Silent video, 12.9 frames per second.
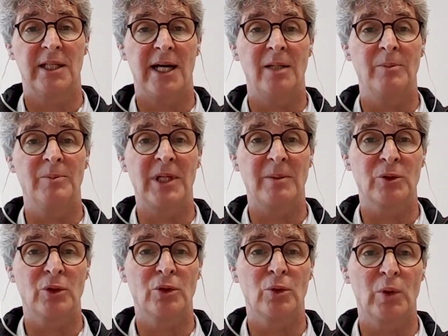help them
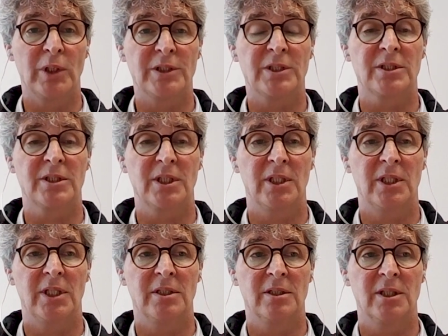to do it
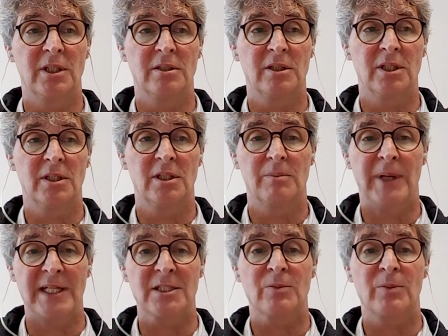in, in, in the
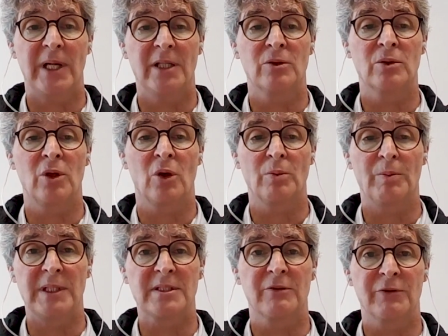best way to don't
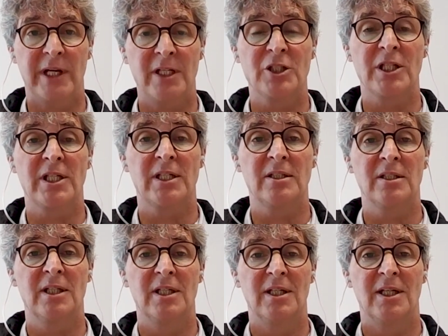miss a failure,
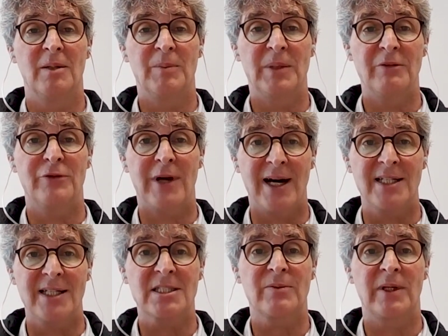be
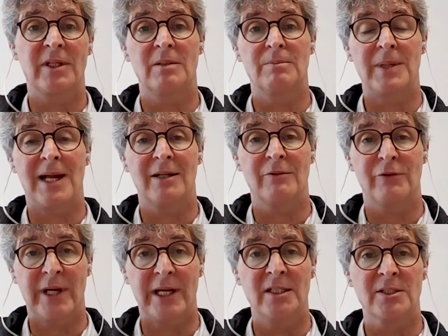fast when a
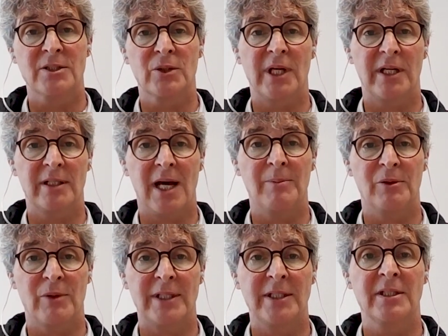plant fails to get it up
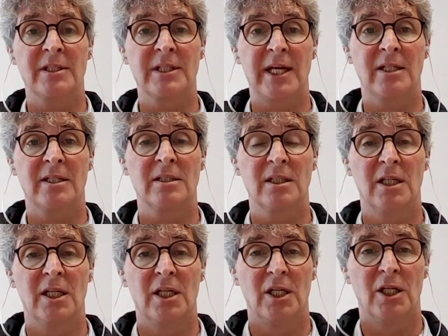running
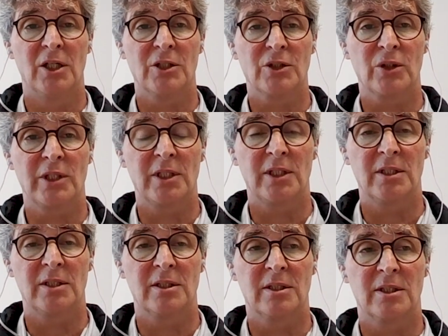again. So
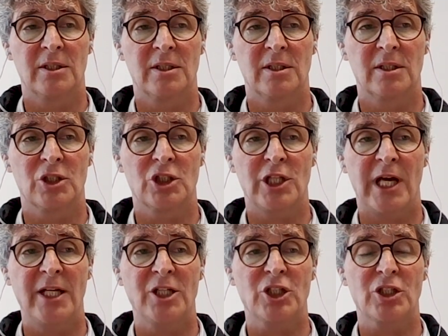the, the
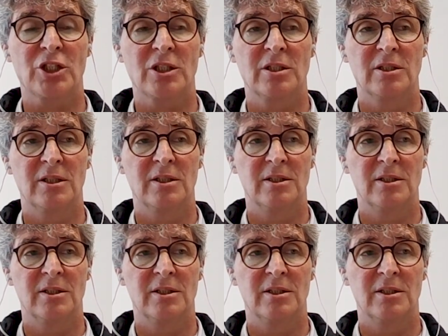change